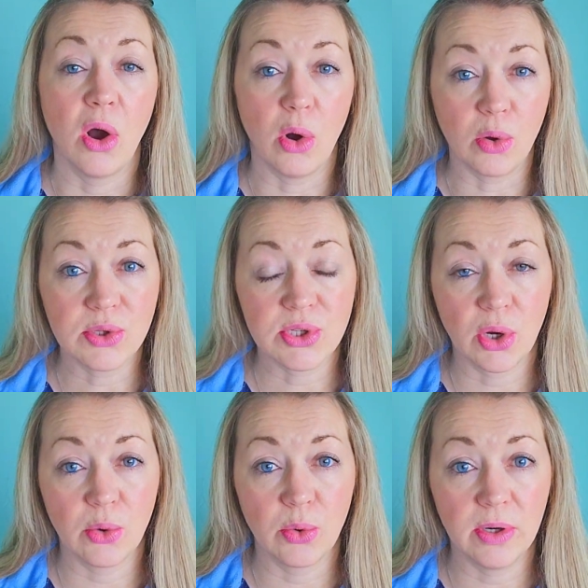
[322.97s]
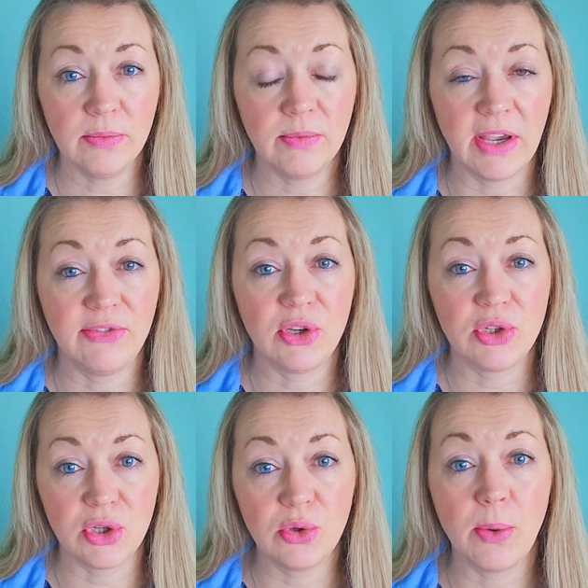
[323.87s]
Also, if you
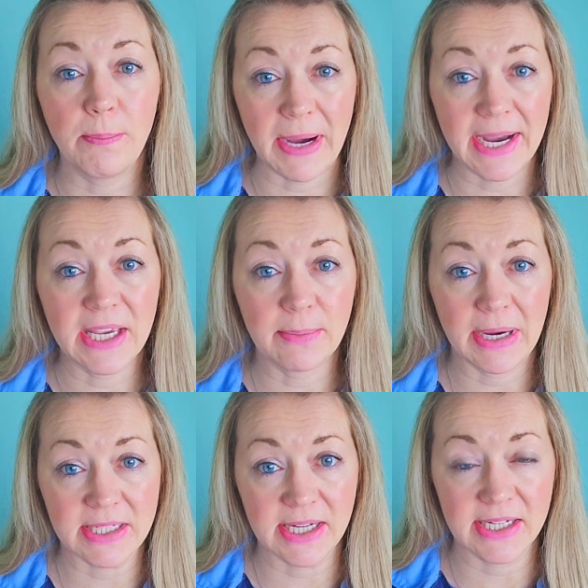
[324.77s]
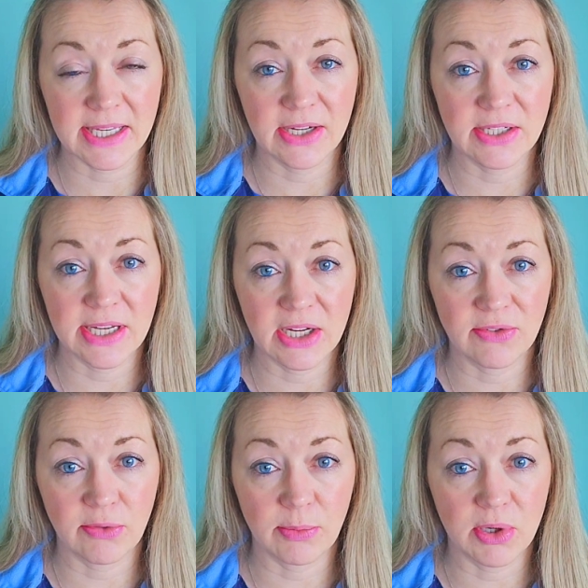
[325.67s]
do buy your bactericidal
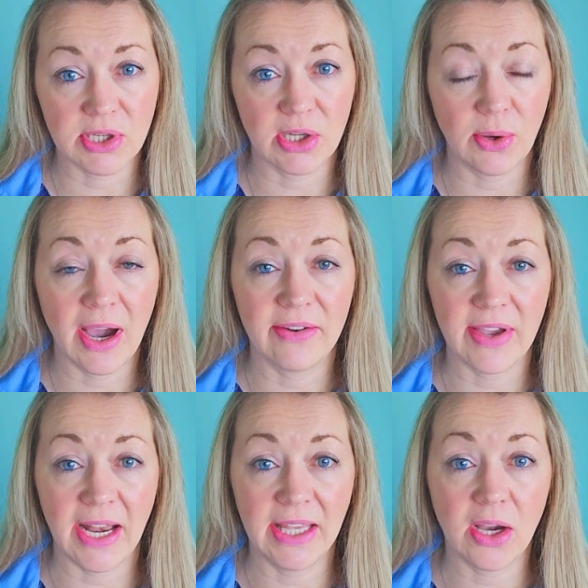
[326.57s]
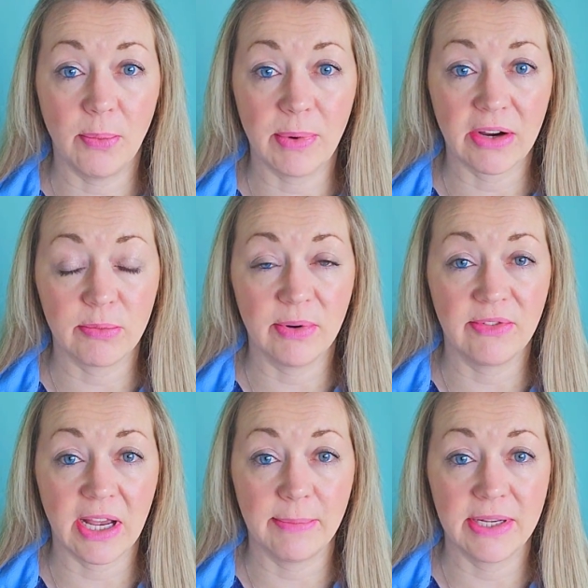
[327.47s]
detergent from us and you have any comeback from
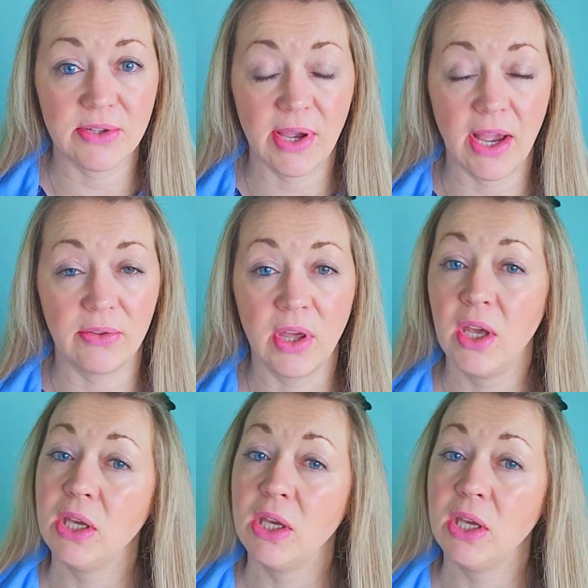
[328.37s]
environmental health,